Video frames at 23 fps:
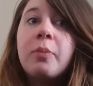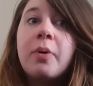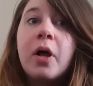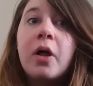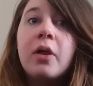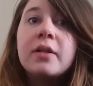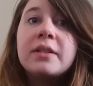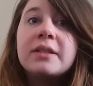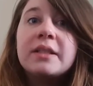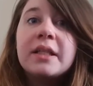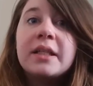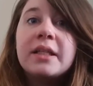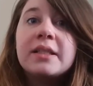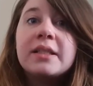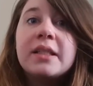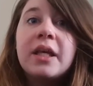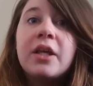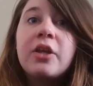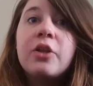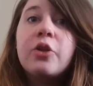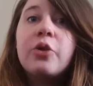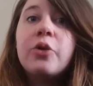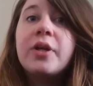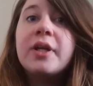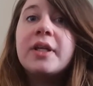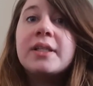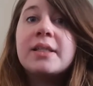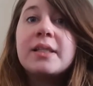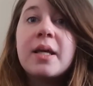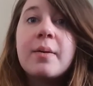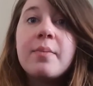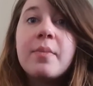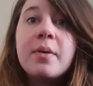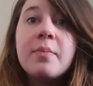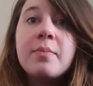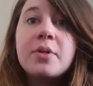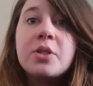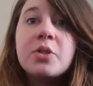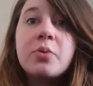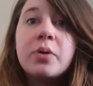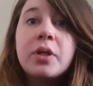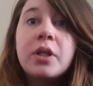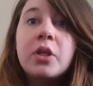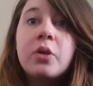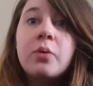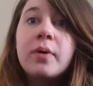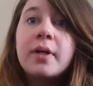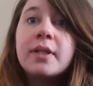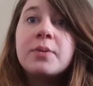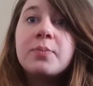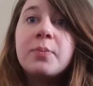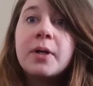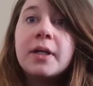politics, including a summit between U.S.